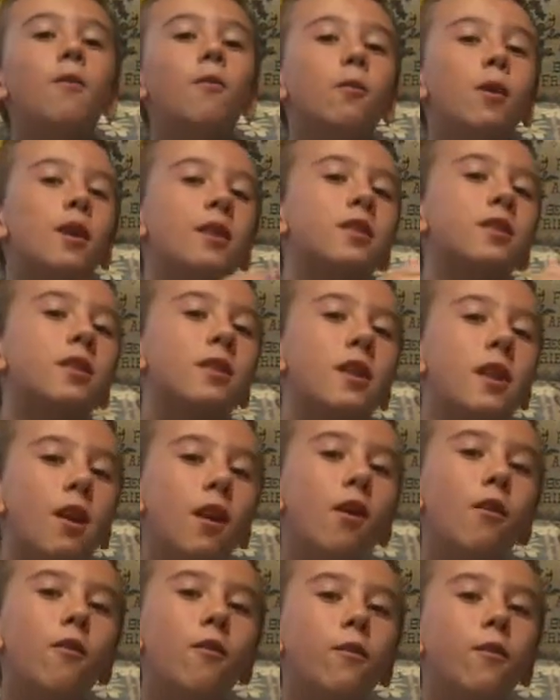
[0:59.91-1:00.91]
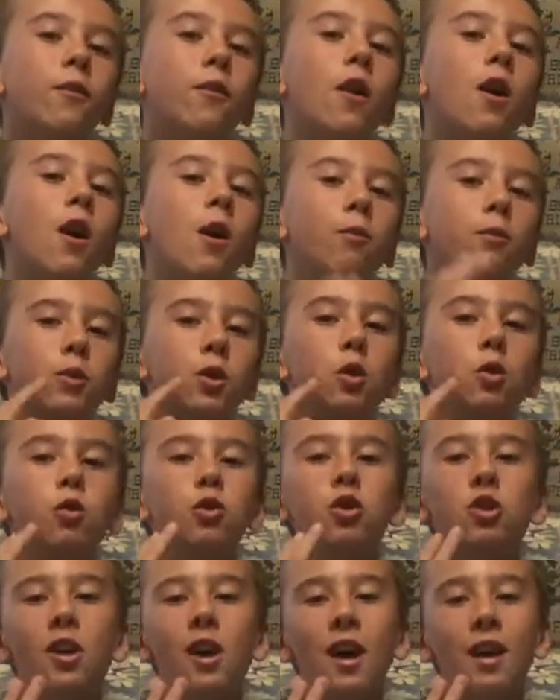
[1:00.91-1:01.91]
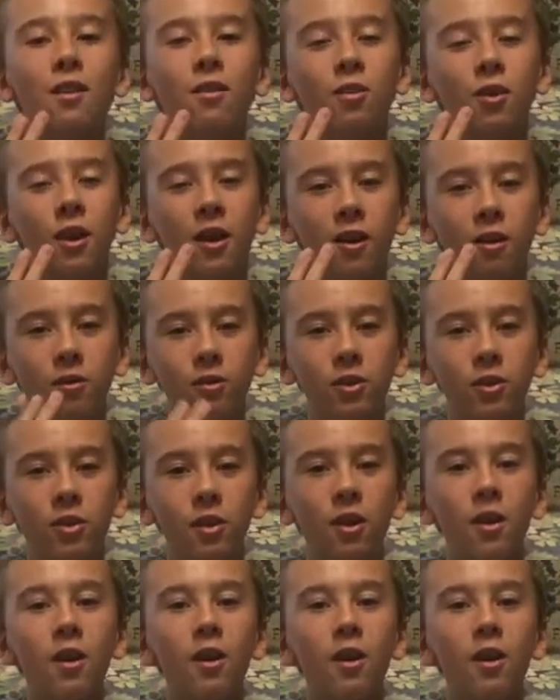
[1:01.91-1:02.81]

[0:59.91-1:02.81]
let's give 2 shout-outs.